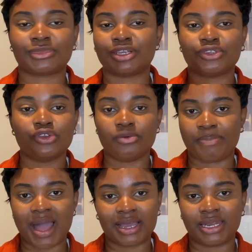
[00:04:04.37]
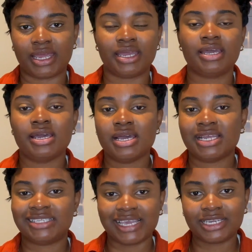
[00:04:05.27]
So you park there.
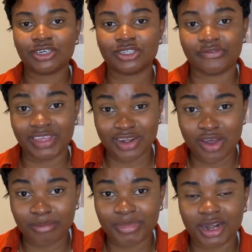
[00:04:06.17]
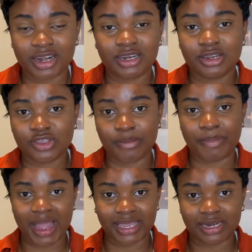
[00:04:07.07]
Take note of the number, your
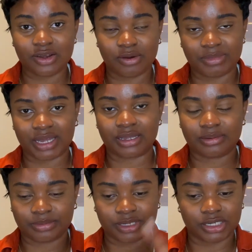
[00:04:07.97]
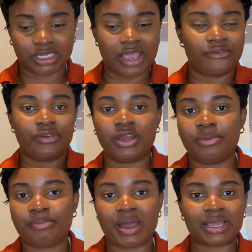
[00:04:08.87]
parking number, because every
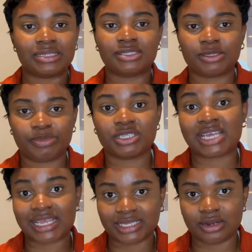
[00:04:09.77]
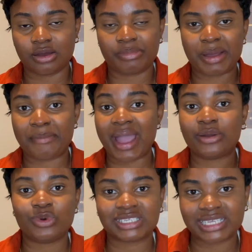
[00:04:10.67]
parking spot has a number.
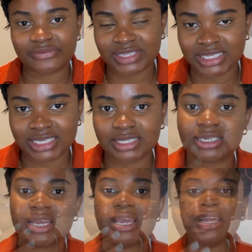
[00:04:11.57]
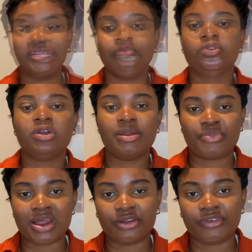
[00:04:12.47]
Mine was 17. Know the
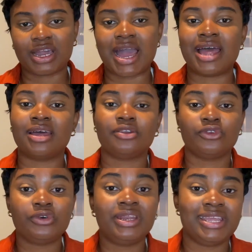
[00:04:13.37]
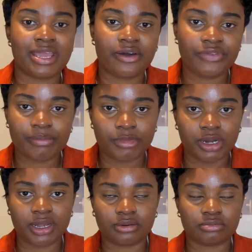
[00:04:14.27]
brand of your car, know the year of the
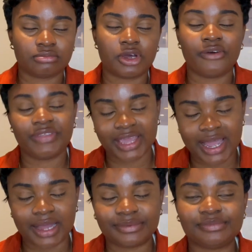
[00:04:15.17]
model of the car.